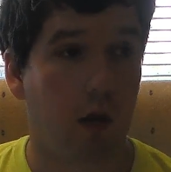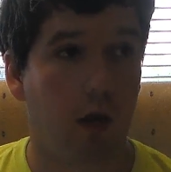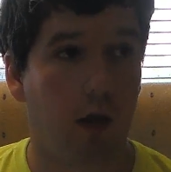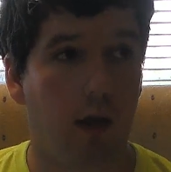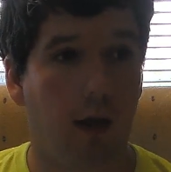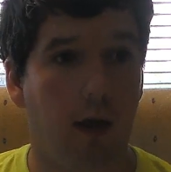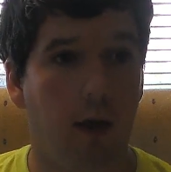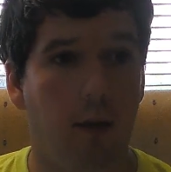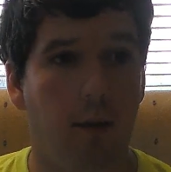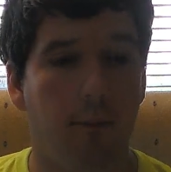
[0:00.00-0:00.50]

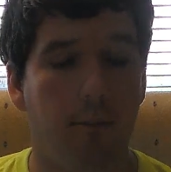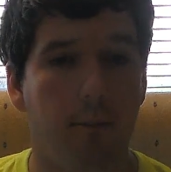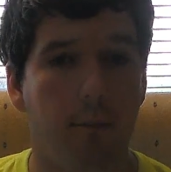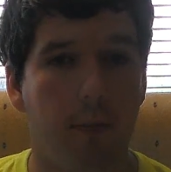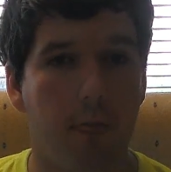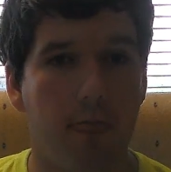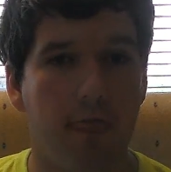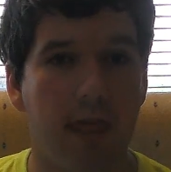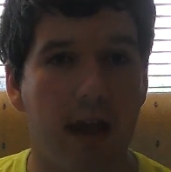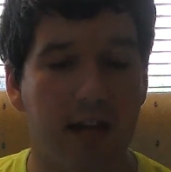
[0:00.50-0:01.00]
Um,
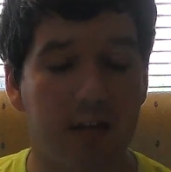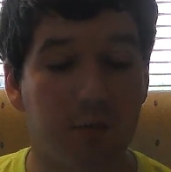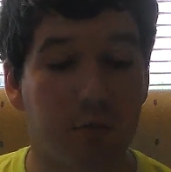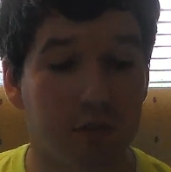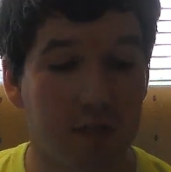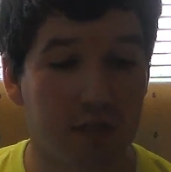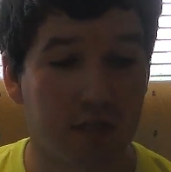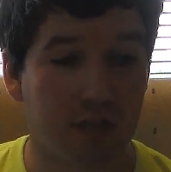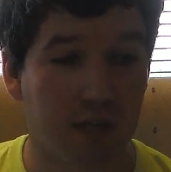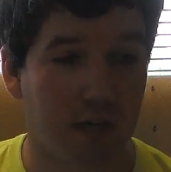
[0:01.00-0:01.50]
that's
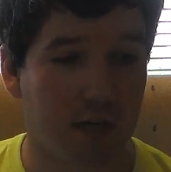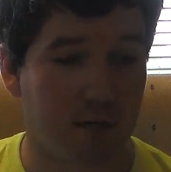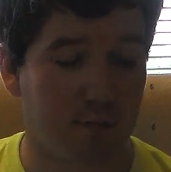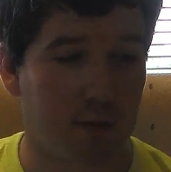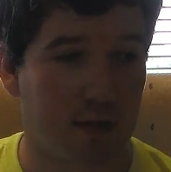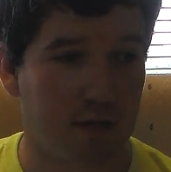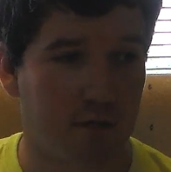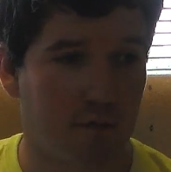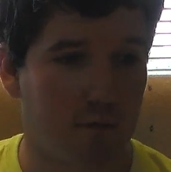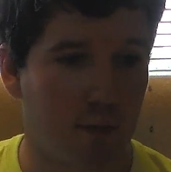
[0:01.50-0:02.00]
what this set is
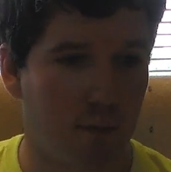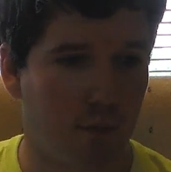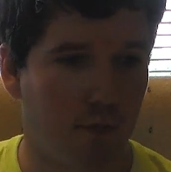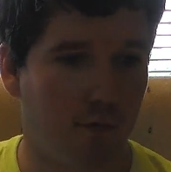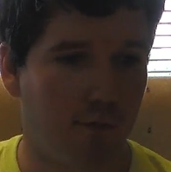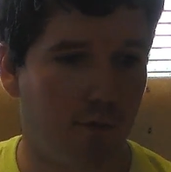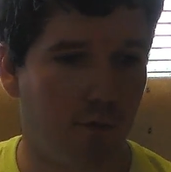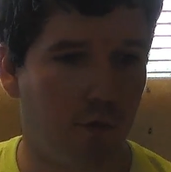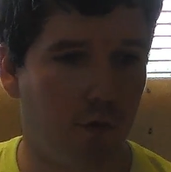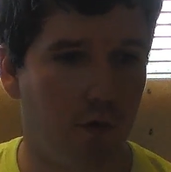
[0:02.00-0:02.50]
best
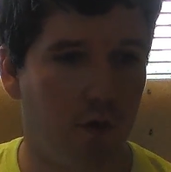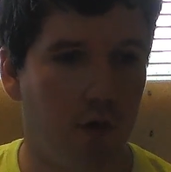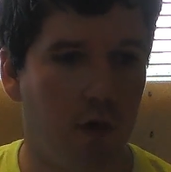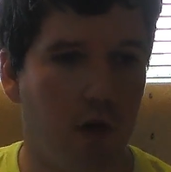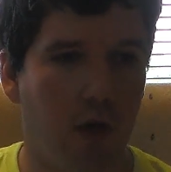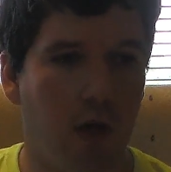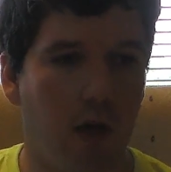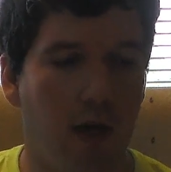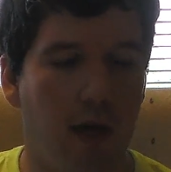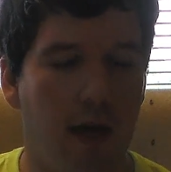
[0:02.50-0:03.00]
remembered for.
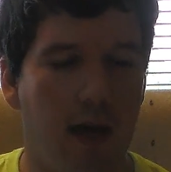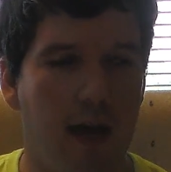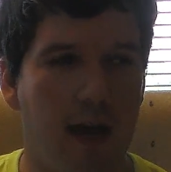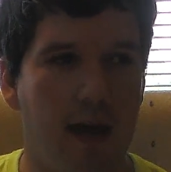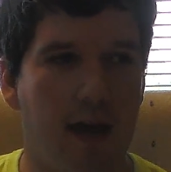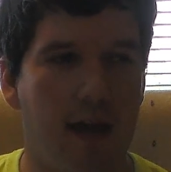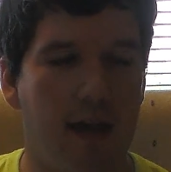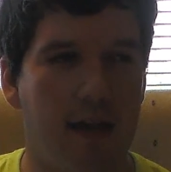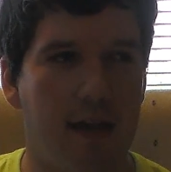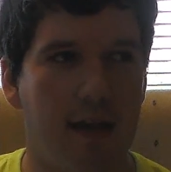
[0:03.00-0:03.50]

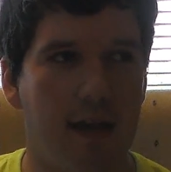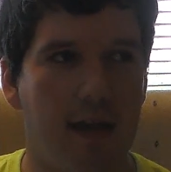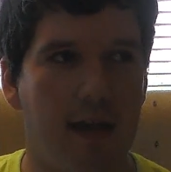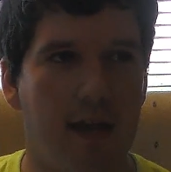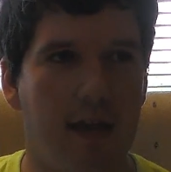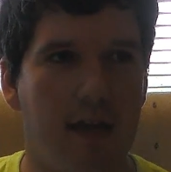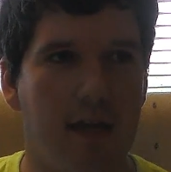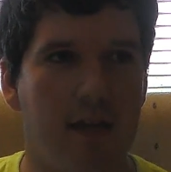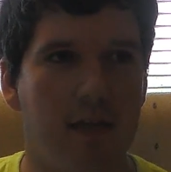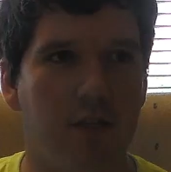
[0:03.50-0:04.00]
And
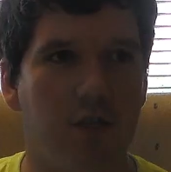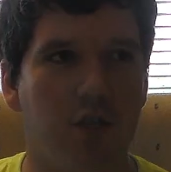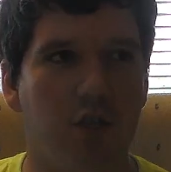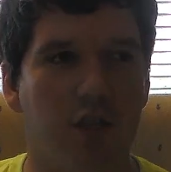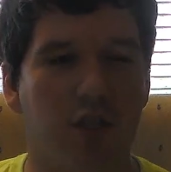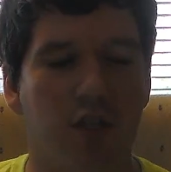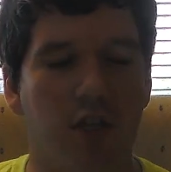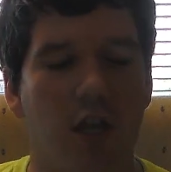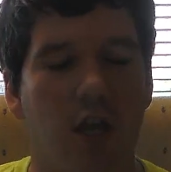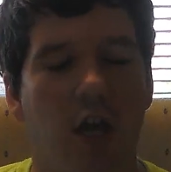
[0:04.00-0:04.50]
it is
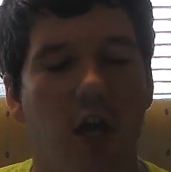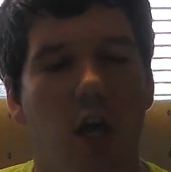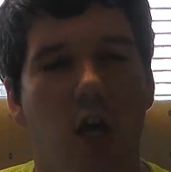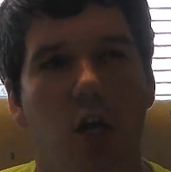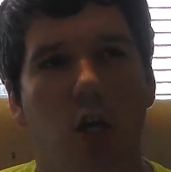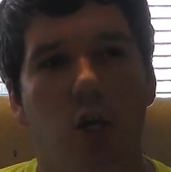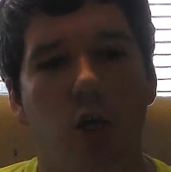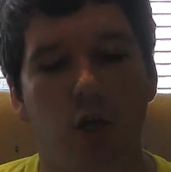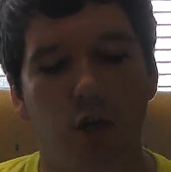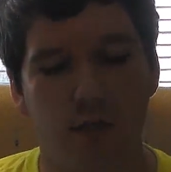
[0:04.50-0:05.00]
just a
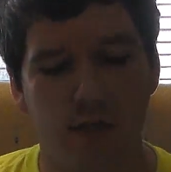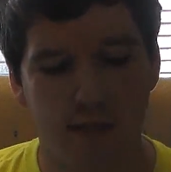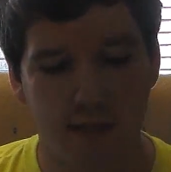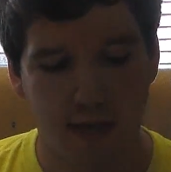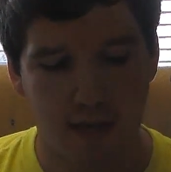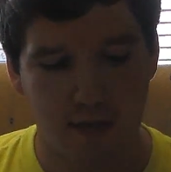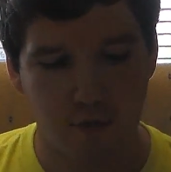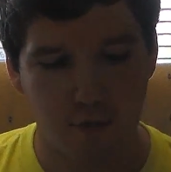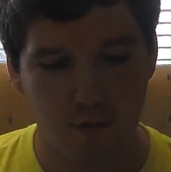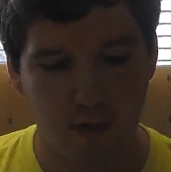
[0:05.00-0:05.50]
good
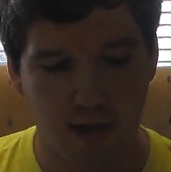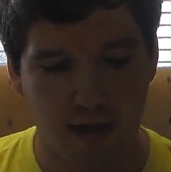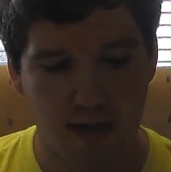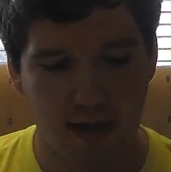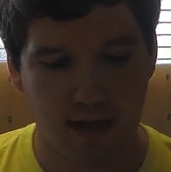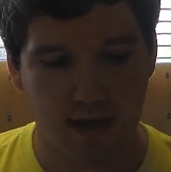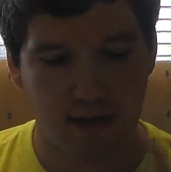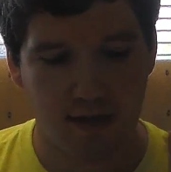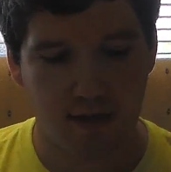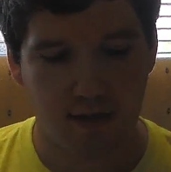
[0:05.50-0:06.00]
set. You
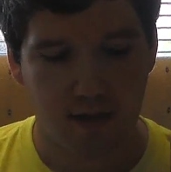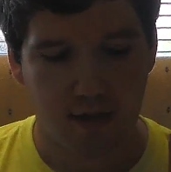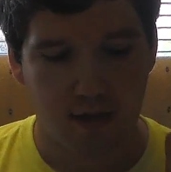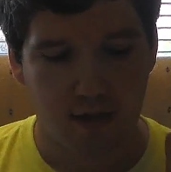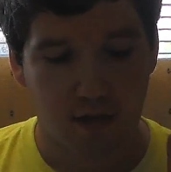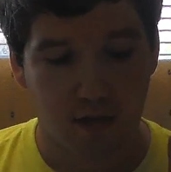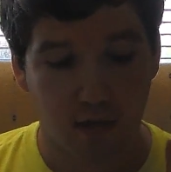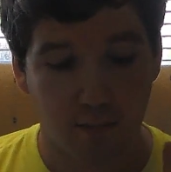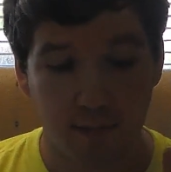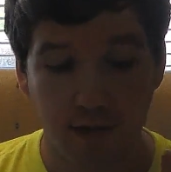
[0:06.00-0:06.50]
had,
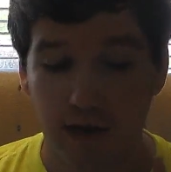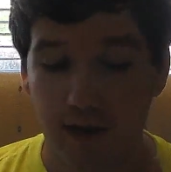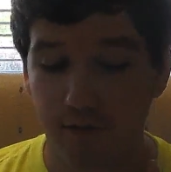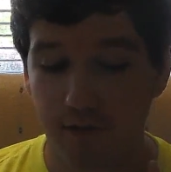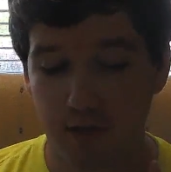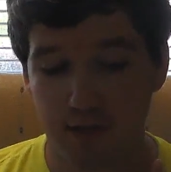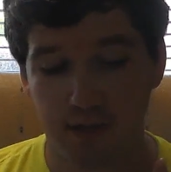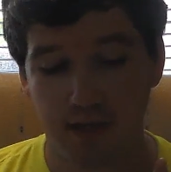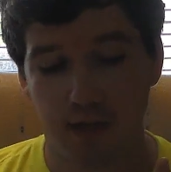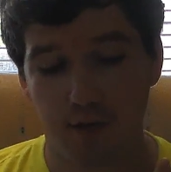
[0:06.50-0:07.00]
coming out of
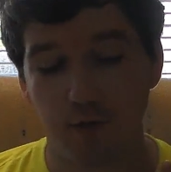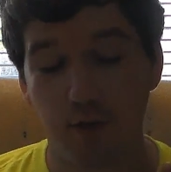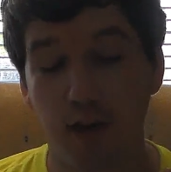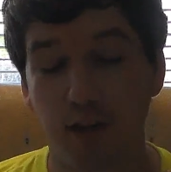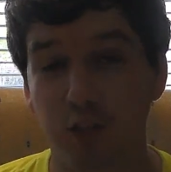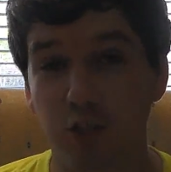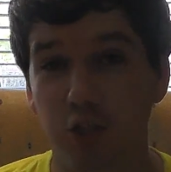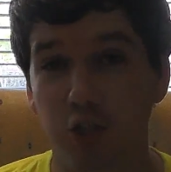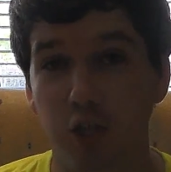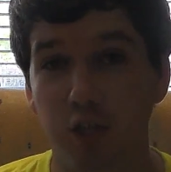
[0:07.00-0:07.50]
this set, you
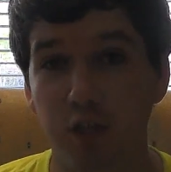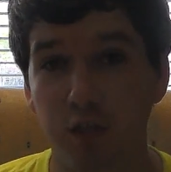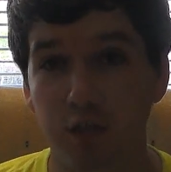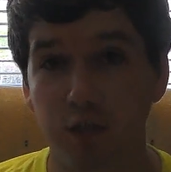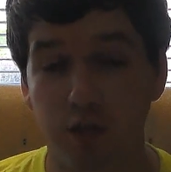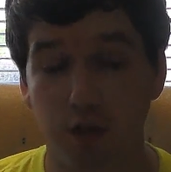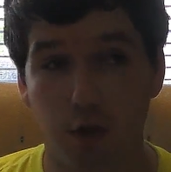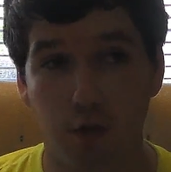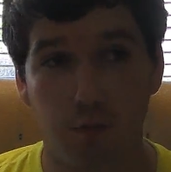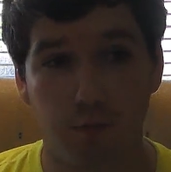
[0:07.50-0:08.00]
had
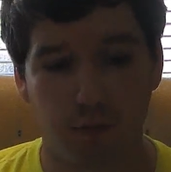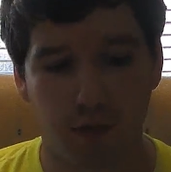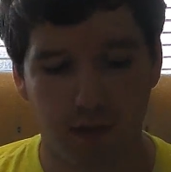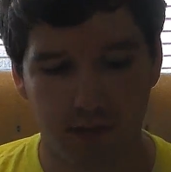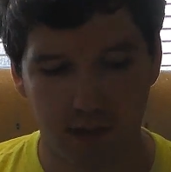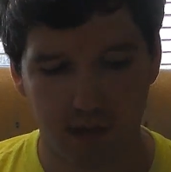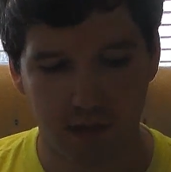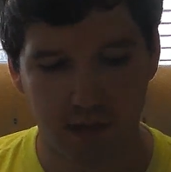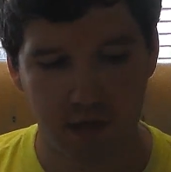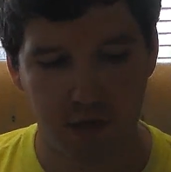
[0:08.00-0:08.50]
Jinzo
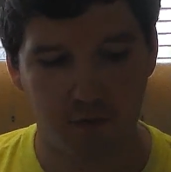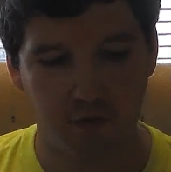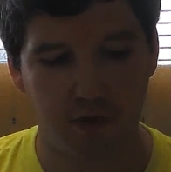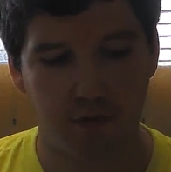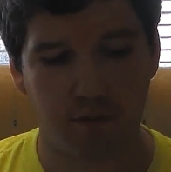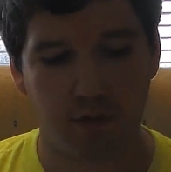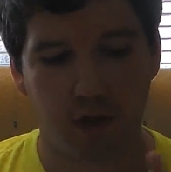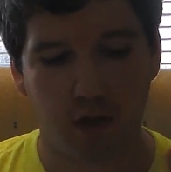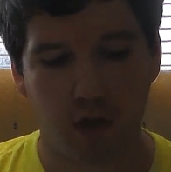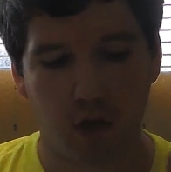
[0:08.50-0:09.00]
as a
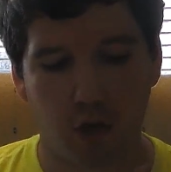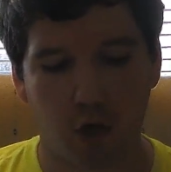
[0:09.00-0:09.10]
secret,